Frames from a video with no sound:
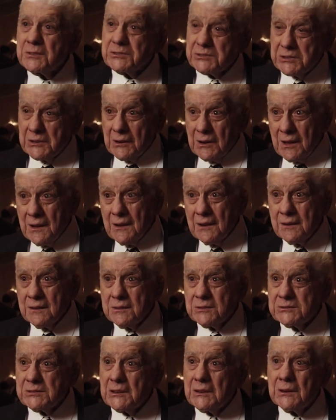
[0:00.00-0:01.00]
It's still
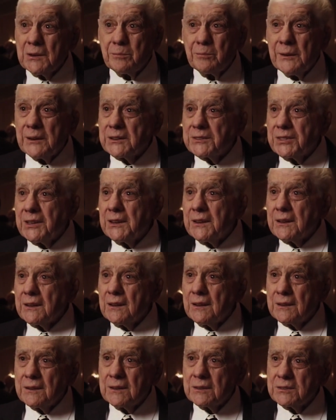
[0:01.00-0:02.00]
on. It's still a big
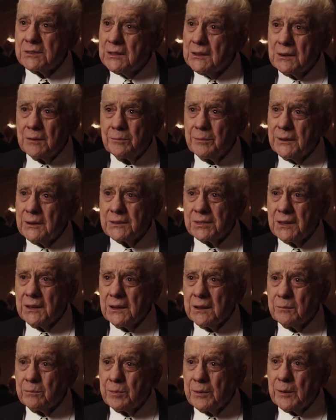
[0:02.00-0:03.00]
thing. It's still a big
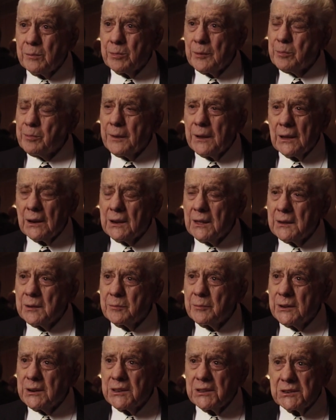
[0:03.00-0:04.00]
thing. People pay a lot
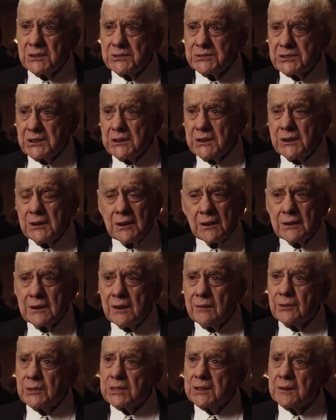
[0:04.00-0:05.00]
of money to see it
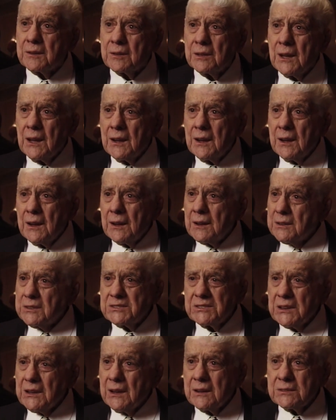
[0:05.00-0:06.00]
and everything.
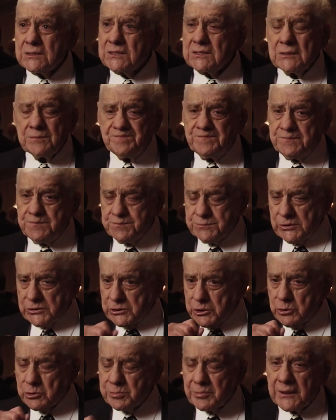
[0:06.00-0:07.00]
It's
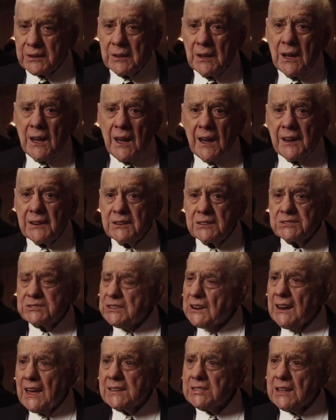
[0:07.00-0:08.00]
excuse me. And
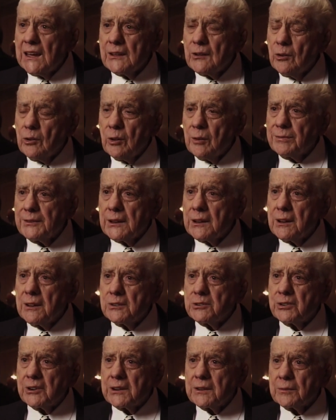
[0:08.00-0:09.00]
it's like that all over the
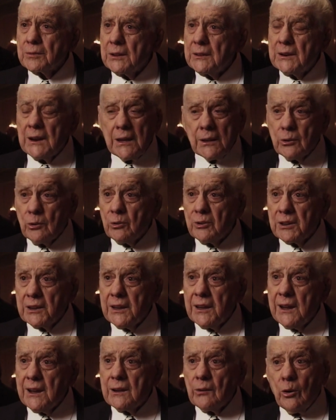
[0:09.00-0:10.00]
country. And not
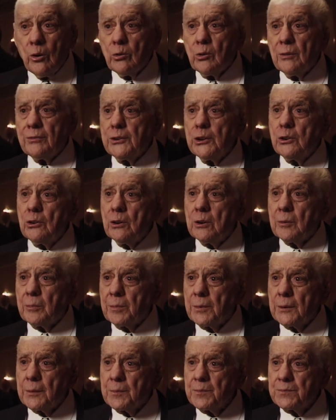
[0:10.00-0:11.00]
only here, all over
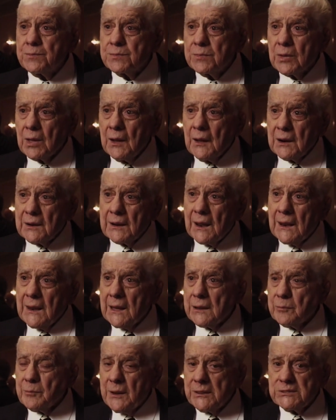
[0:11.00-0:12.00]
Europe. Now,
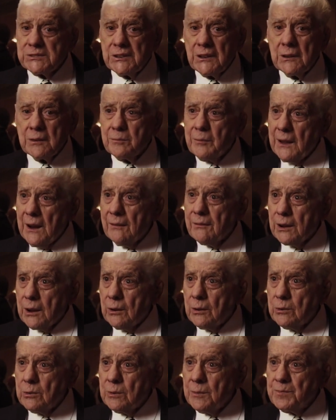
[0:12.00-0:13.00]
like my son
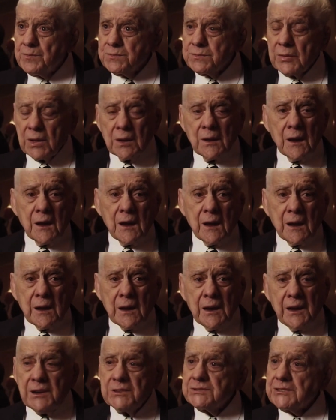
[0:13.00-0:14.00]
Mario,
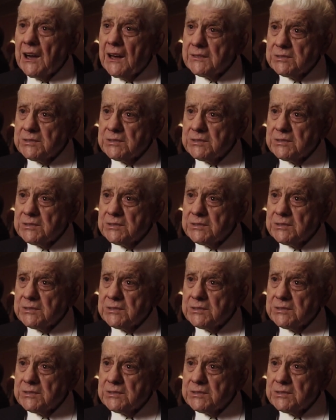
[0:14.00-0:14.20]
he's